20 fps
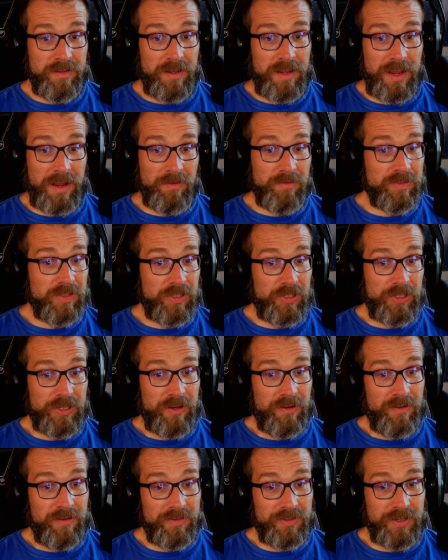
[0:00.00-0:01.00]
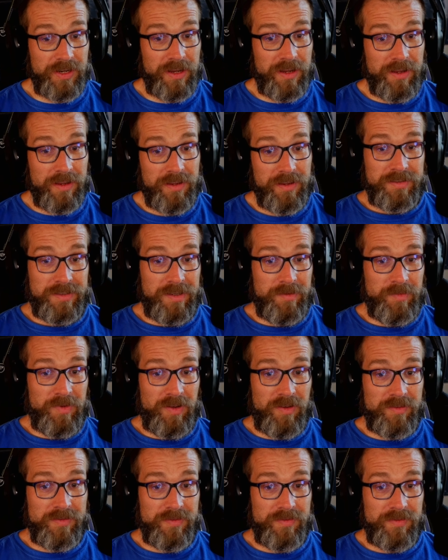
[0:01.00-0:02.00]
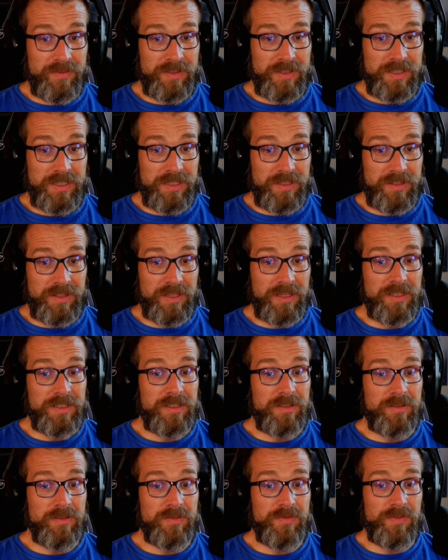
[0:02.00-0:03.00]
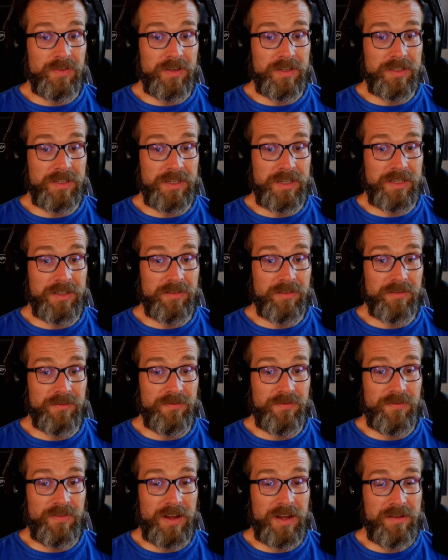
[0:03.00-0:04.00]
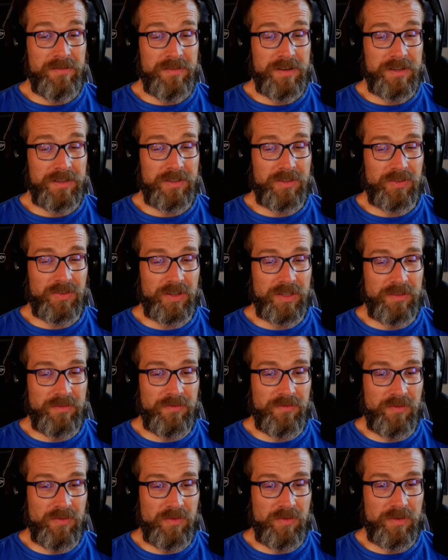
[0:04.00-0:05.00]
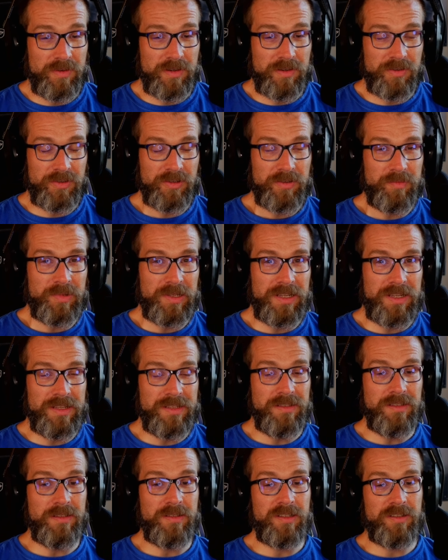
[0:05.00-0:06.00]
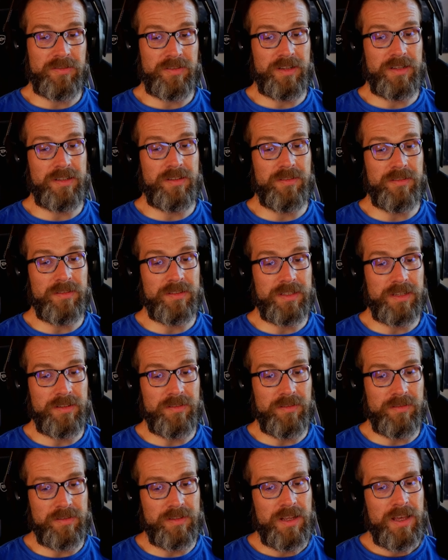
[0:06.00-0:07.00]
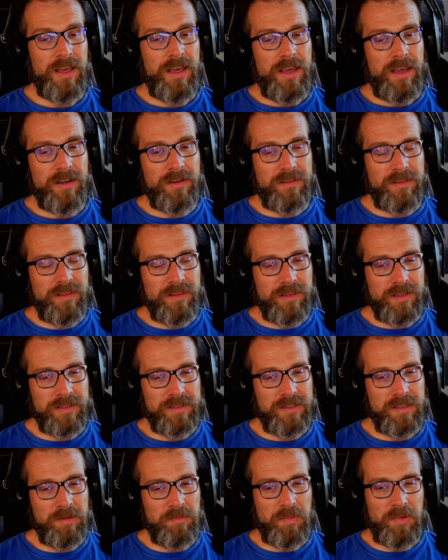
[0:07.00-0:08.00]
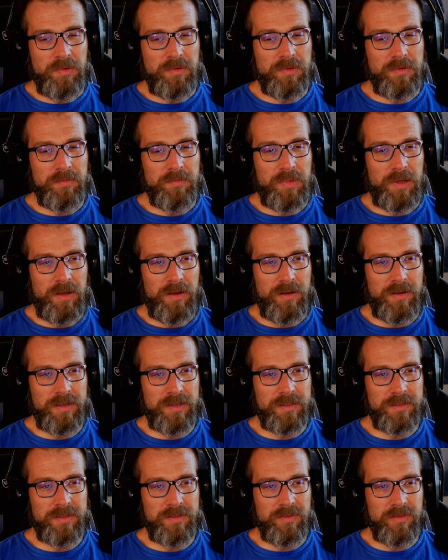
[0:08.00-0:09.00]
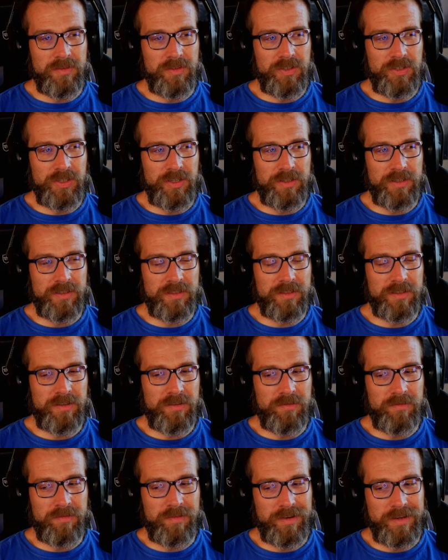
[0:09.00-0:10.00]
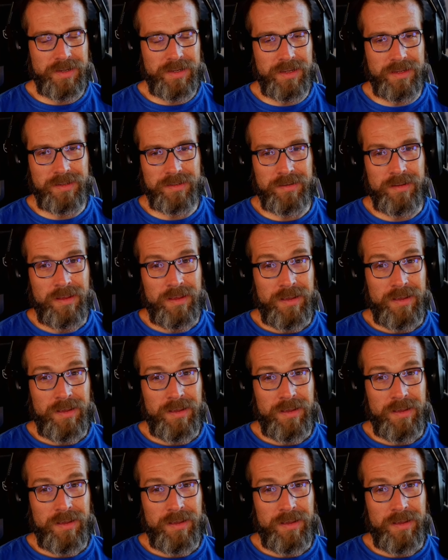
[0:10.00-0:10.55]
how to charge it. Some of the things that you'll find in here are very straightforward and should be easy to create content on. And I think that's the important part, is not just creating